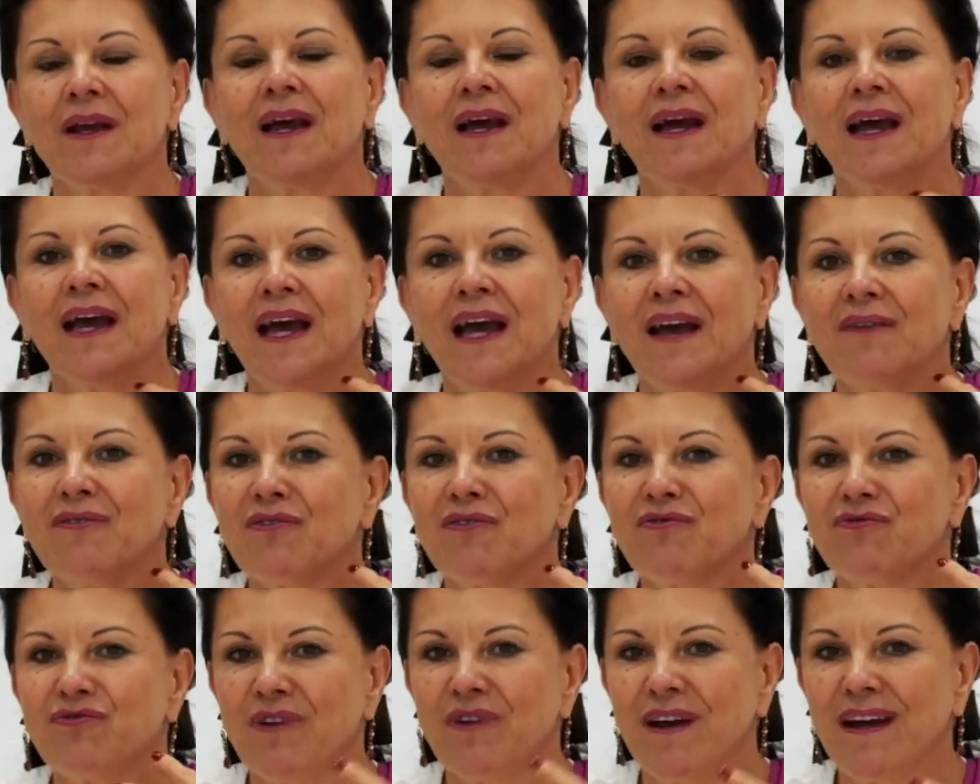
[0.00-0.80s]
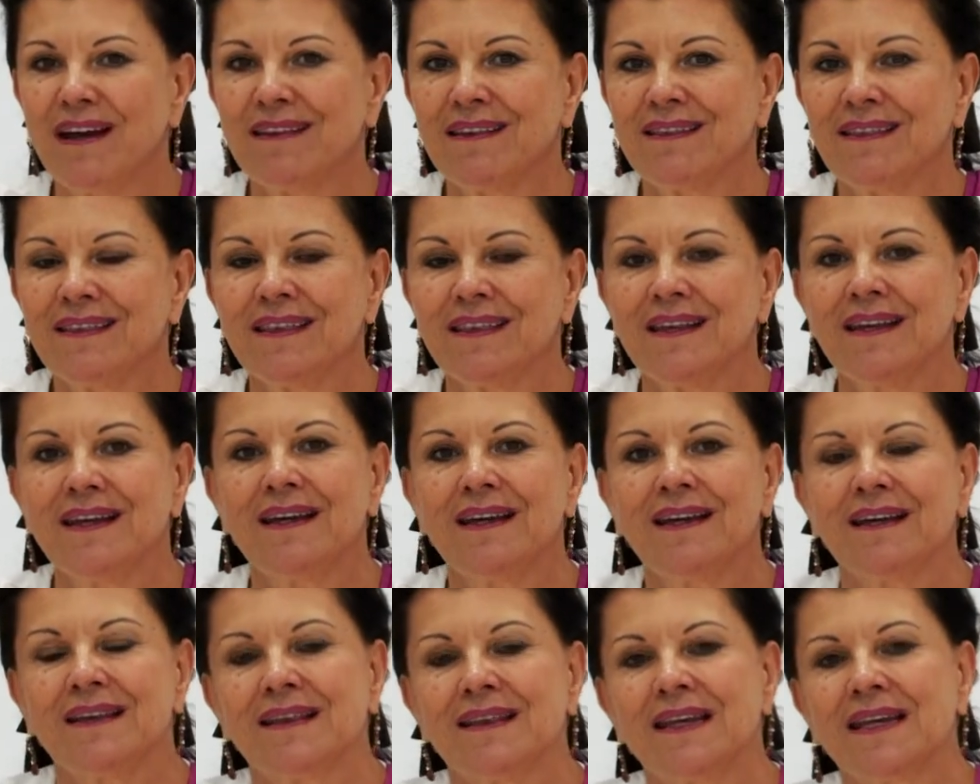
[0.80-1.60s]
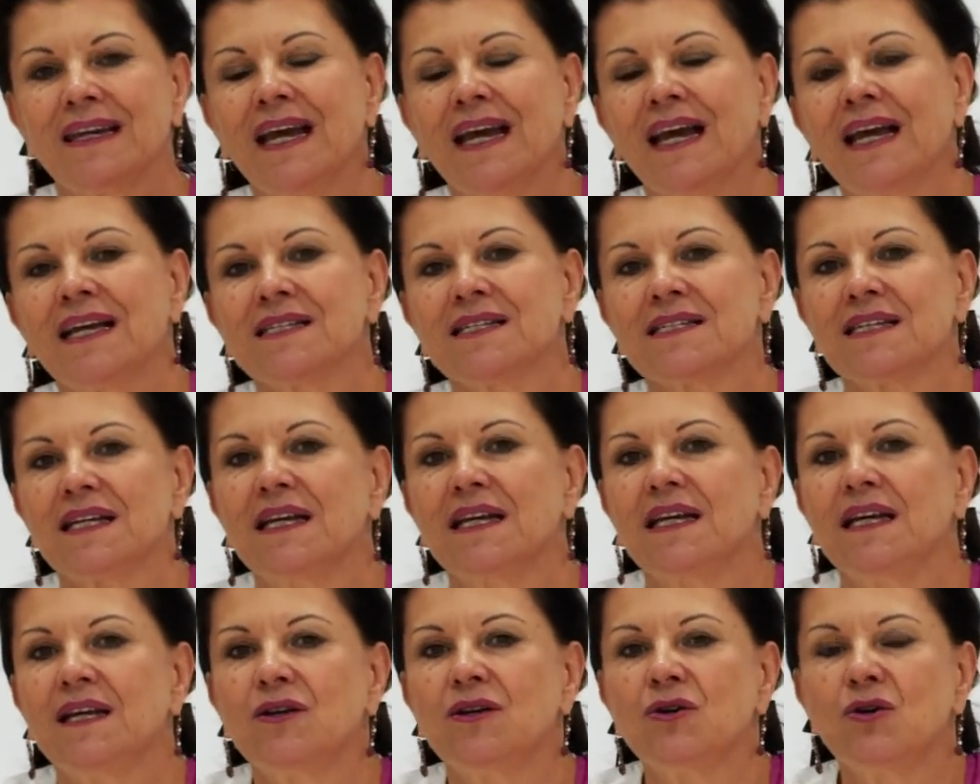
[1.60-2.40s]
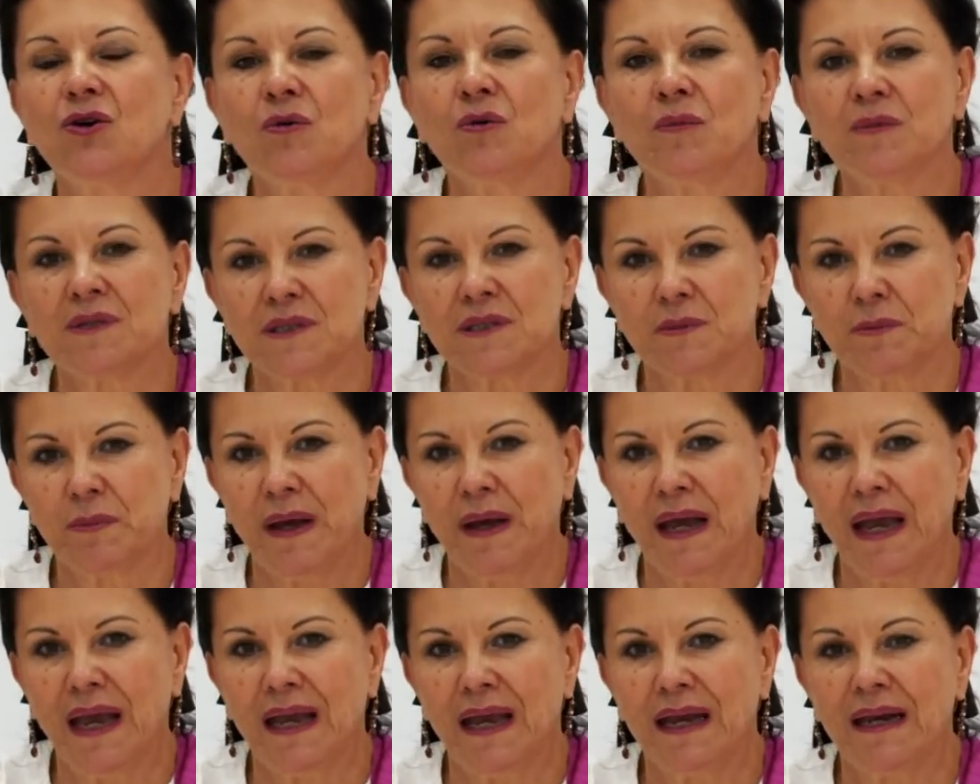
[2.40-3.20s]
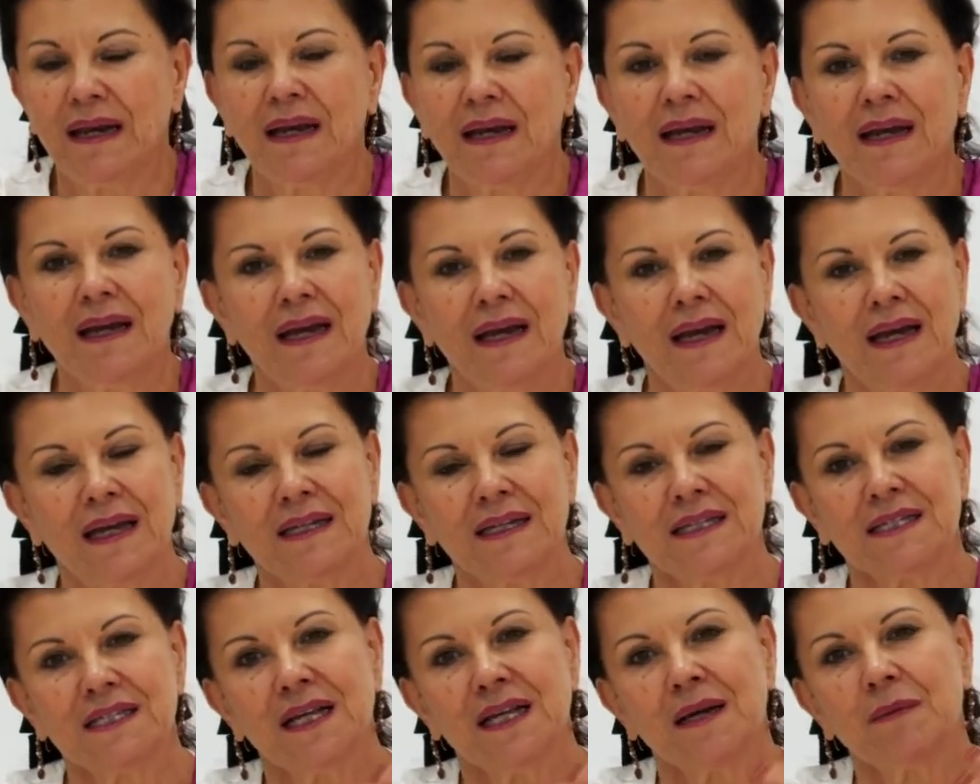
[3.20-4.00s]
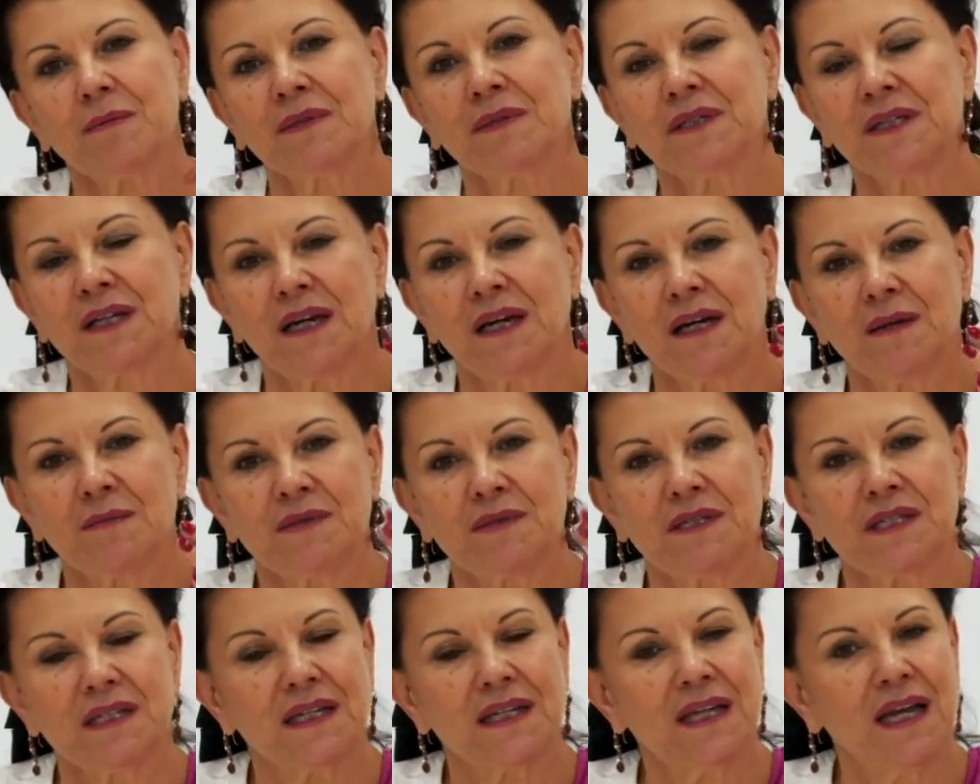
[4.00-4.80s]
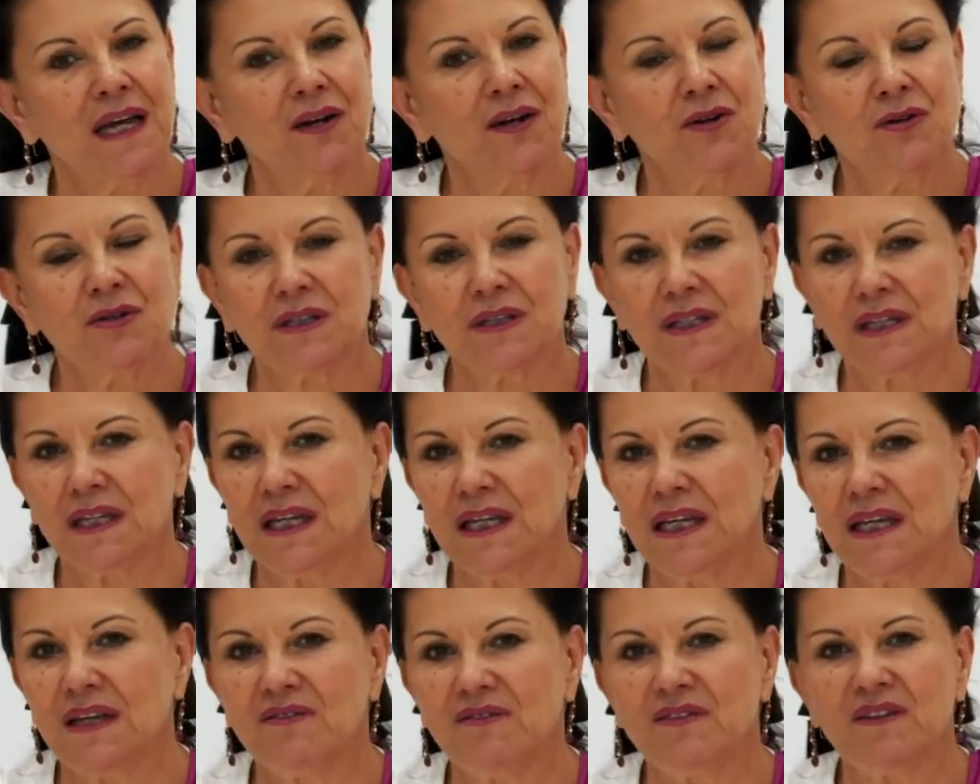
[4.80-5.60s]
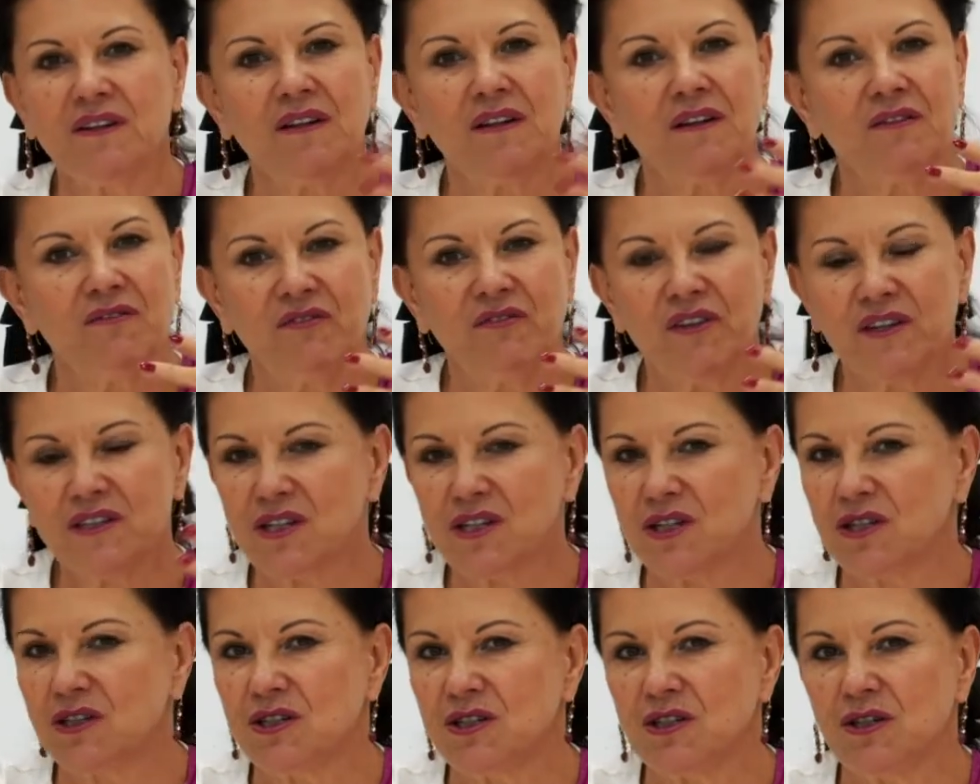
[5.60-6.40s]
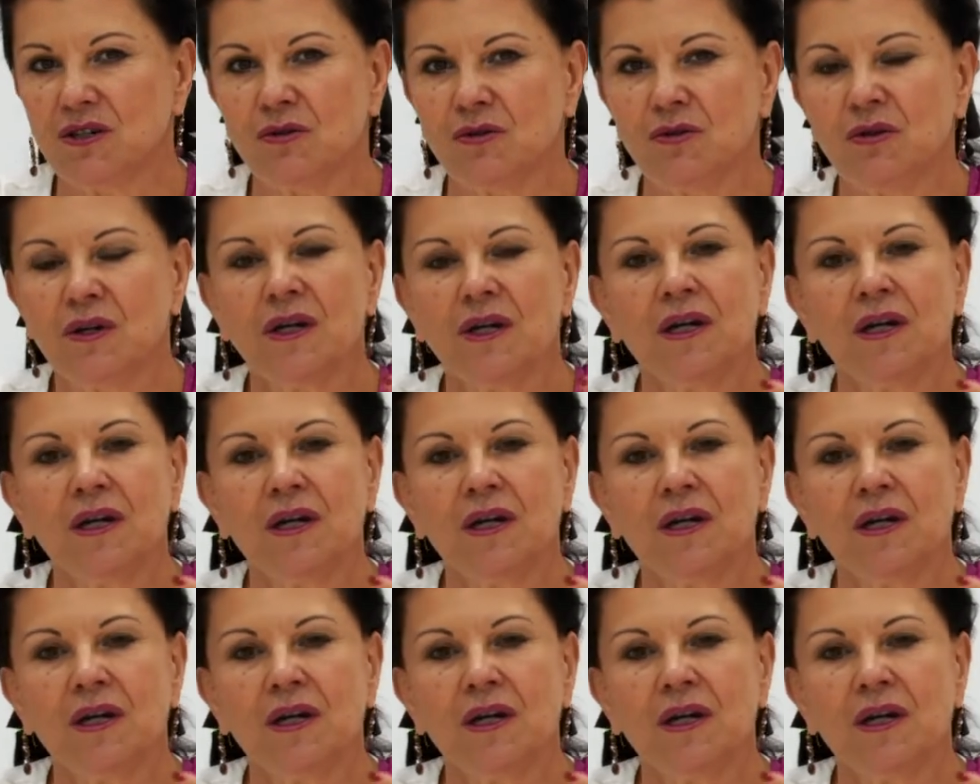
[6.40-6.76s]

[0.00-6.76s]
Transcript: have a friend that has enormous pain and sometimes cannot even visit you